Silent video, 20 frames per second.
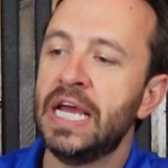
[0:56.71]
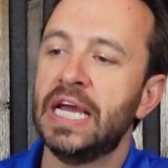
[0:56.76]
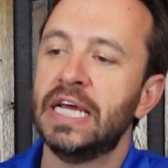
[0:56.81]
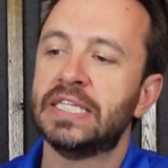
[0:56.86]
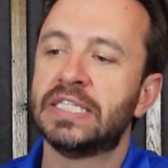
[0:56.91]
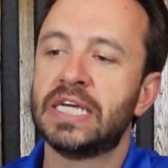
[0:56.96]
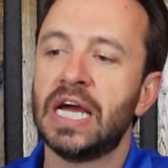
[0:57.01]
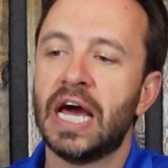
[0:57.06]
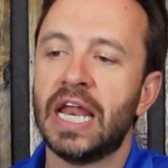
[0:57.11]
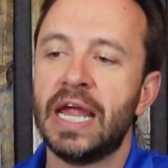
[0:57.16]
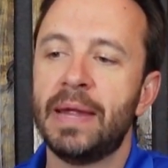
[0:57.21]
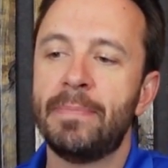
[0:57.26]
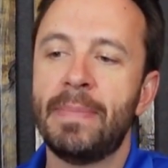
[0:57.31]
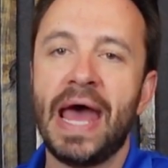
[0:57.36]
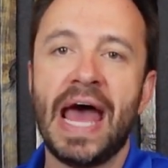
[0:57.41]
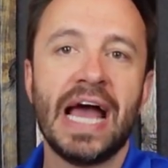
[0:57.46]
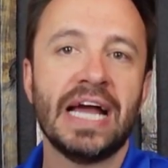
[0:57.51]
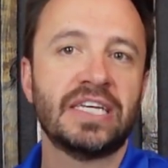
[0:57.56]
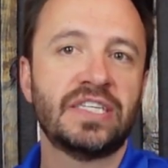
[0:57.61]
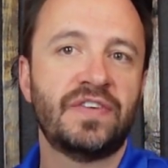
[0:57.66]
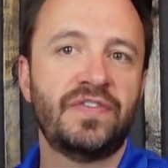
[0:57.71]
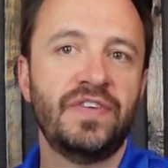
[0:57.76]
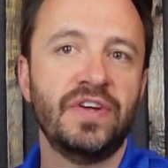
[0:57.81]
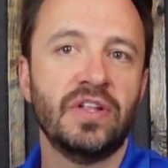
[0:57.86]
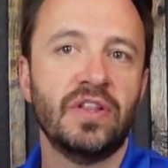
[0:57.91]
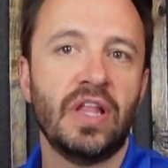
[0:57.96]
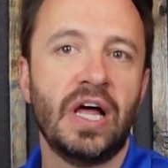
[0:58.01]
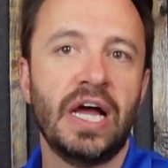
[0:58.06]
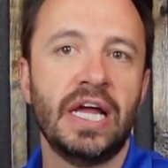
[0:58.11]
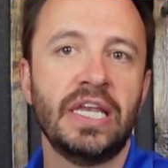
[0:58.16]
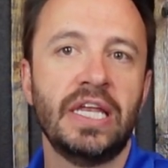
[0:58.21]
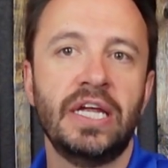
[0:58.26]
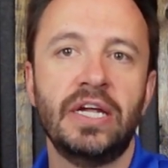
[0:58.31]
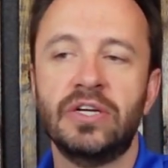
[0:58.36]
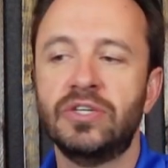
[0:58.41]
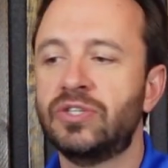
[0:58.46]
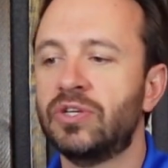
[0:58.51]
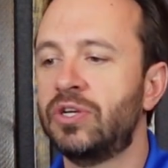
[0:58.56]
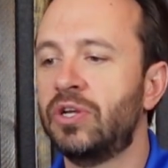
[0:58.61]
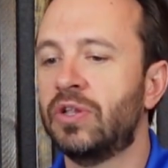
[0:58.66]
It's got a max fill line
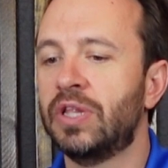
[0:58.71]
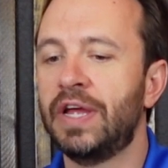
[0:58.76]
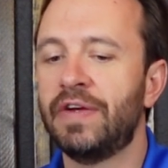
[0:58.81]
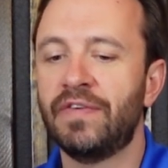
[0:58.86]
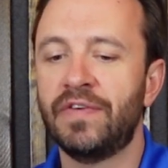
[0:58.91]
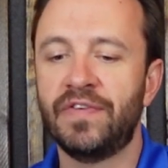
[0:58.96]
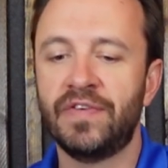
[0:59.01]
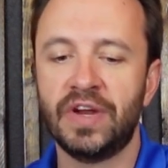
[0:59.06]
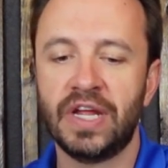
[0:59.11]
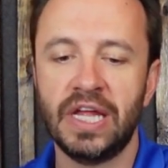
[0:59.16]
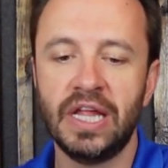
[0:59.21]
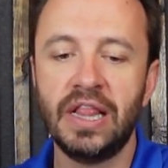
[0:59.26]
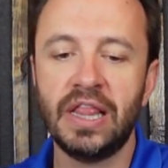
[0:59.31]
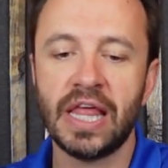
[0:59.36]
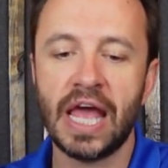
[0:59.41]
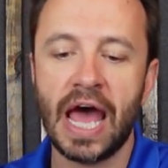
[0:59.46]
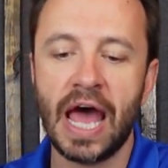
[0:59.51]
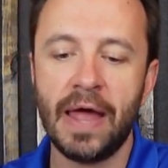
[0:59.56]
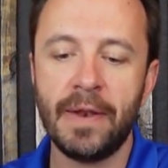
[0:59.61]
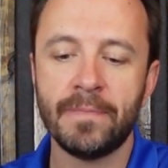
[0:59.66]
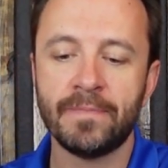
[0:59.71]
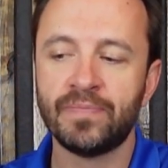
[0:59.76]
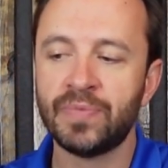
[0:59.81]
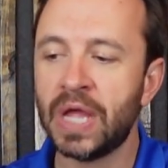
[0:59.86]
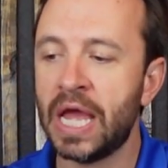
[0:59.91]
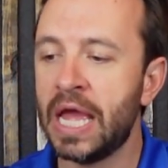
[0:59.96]
here, so you'll never forget that.